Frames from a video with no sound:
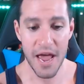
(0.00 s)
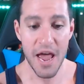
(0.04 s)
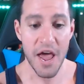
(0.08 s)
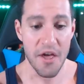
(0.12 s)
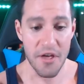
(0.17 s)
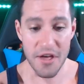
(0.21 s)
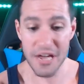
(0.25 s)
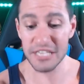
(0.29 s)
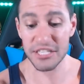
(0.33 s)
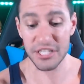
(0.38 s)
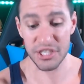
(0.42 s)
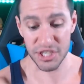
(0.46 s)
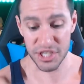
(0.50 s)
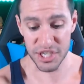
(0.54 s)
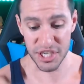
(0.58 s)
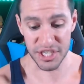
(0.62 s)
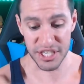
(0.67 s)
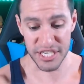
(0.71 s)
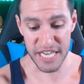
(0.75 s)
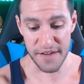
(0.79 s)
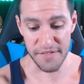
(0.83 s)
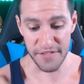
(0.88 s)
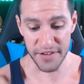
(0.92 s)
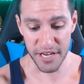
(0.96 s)
This is
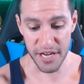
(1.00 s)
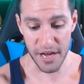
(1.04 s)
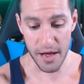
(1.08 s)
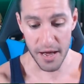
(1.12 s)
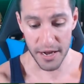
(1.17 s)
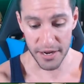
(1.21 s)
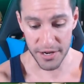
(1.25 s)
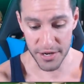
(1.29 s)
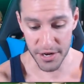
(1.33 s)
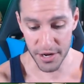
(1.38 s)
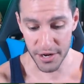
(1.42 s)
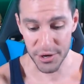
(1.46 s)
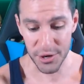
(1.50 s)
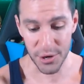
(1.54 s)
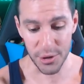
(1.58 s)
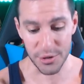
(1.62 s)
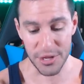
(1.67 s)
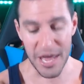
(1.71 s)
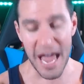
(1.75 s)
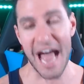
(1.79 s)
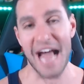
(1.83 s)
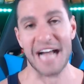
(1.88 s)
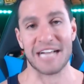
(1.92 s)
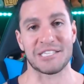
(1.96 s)
just giving you a good
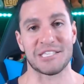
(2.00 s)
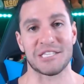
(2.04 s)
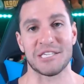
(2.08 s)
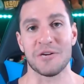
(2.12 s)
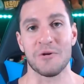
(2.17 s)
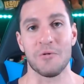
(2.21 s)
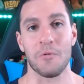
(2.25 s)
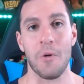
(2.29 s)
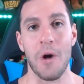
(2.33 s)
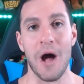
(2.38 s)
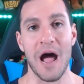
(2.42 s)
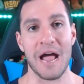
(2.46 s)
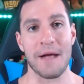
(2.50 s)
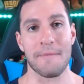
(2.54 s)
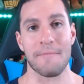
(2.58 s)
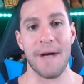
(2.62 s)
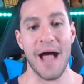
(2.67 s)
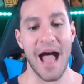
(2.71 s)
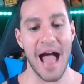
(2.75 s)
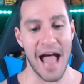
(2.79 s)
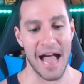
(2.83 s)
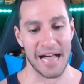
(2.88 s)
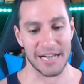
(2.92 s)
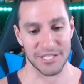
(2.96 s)
old X and Y
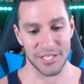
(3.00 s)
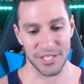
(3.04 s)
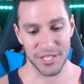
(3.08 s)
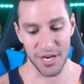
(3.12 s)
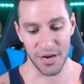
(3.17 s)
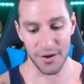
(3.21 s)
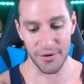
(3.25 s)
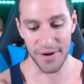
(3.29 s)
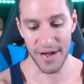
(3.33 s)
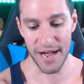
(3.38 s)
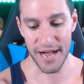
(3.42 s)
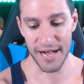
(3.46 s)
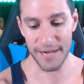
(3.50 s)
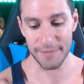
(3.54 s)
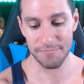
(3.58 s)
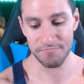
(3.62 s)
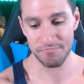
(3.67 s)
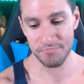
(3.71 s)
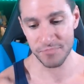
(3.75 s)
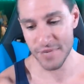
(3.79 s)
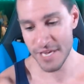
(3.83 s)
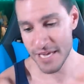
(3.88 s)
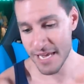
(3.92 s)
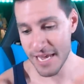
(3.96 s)
pack. So, uh,
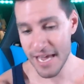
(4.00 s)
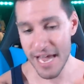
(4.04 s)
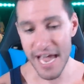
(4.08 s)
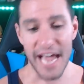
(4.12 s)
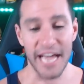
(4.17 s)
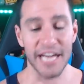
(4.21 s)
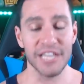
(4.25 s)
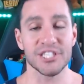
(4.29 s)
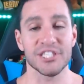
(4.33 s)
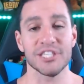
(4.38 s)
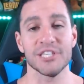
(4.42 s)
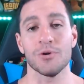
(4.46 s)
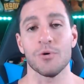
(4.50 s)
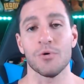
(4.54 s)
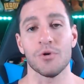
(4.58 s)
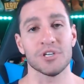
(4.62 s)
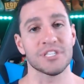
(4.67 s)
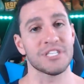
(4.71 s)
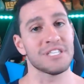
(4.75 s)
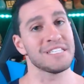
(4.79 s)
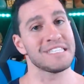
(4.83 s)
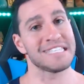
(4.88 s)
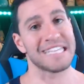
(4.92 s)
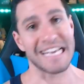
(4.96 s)
Ancient
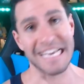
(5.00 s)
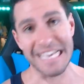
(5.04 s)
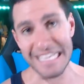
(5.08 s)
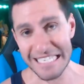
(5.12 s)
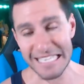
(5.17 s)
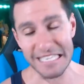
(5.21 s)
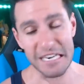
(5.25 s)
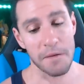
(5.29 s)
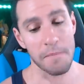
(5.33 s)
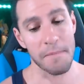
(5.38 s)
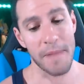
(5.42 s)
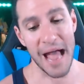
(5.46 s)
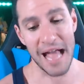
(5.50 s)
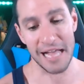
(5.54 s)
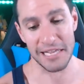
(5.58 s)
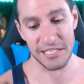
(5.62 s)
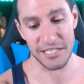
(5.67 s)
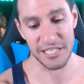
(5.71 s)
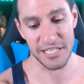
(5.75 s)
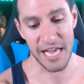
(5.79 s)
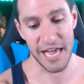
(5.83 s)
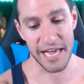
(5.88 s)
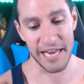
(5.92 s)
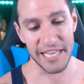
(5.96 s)
Origins isn't a bad
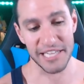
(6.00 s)
set.